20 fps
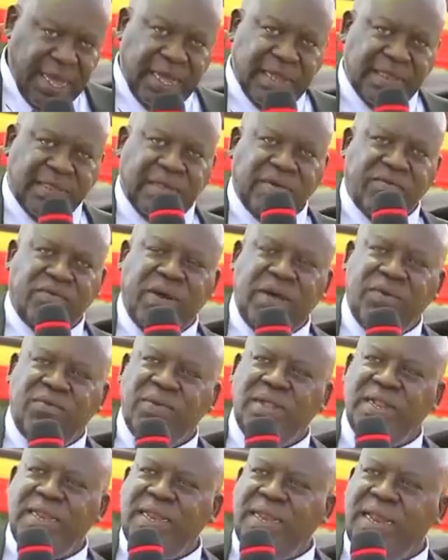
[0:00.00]
has survived
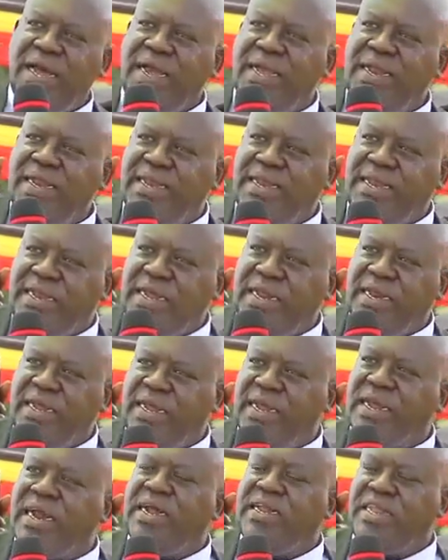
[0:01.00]
with
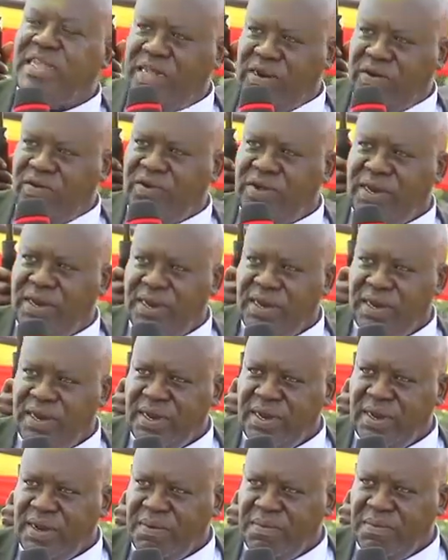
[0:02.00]
19 grandchildren.
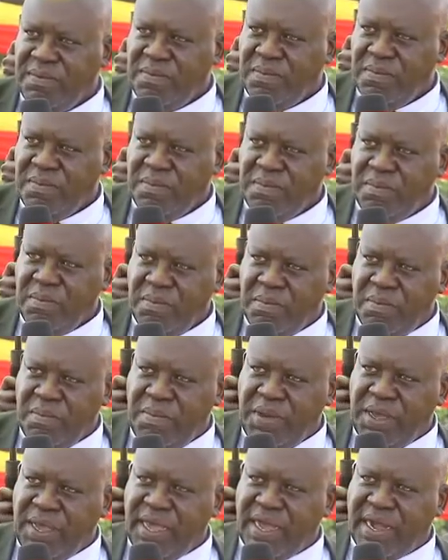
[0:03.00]

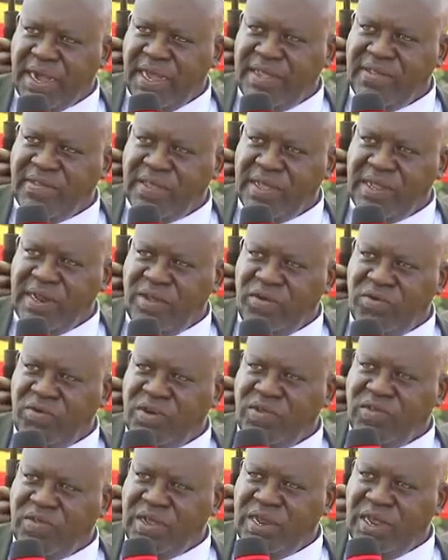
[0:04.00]
Being a council, you
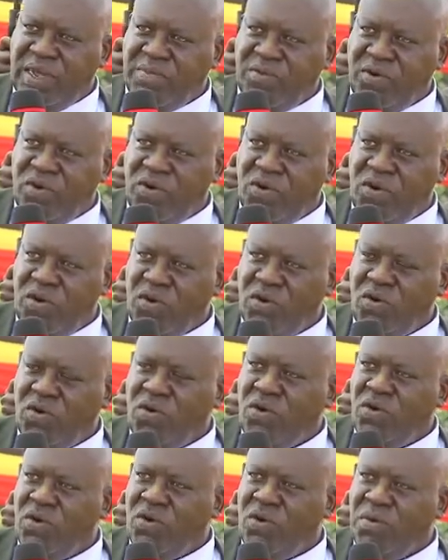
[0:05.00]
will see them all
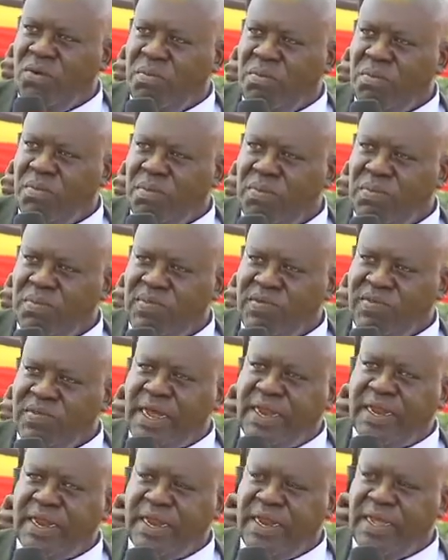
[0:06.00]
on
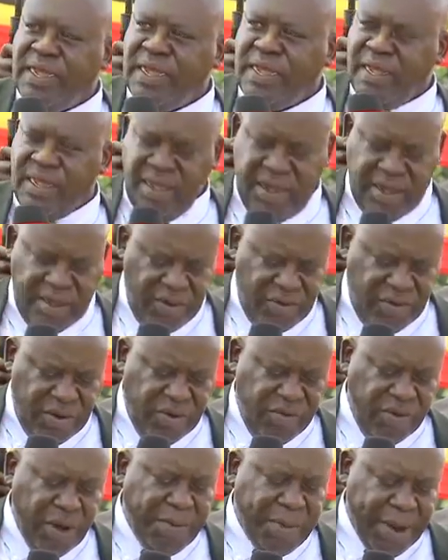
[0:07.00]
Saturday
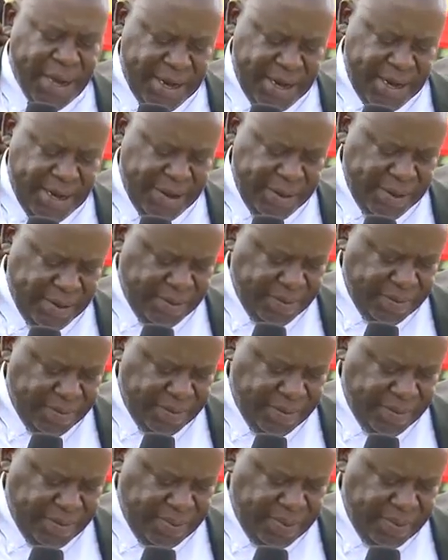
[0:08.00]
when we're burying.
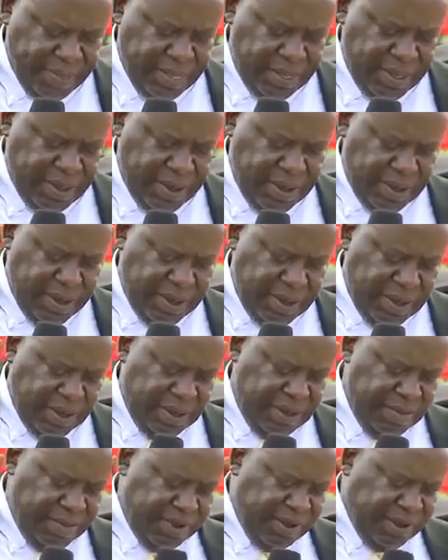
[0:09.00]

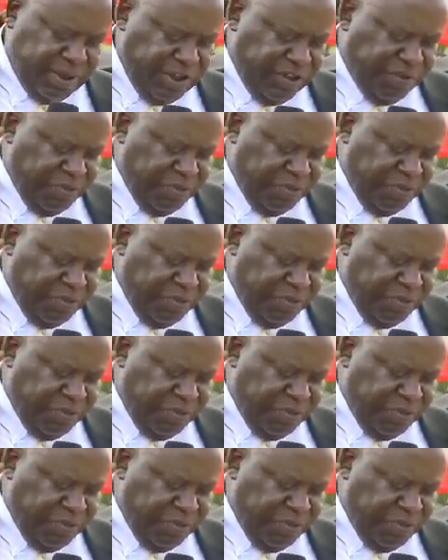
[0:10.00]
Mr.